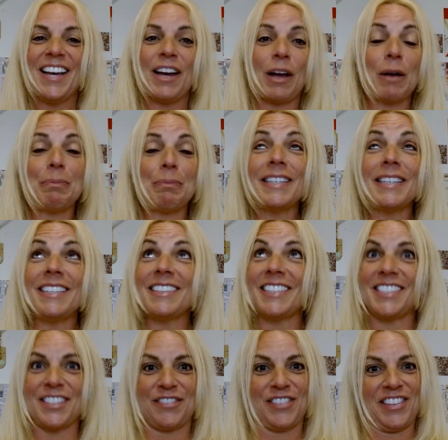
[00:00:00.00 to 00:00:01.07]
completely
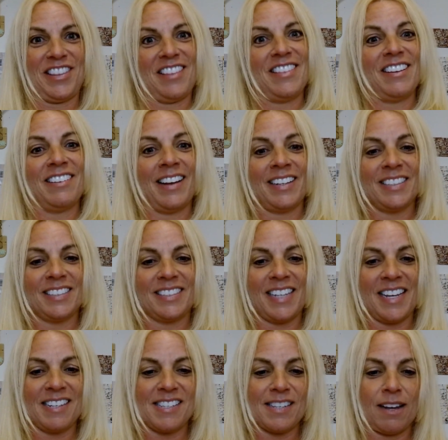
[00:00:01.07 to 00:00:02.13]
different than the United States.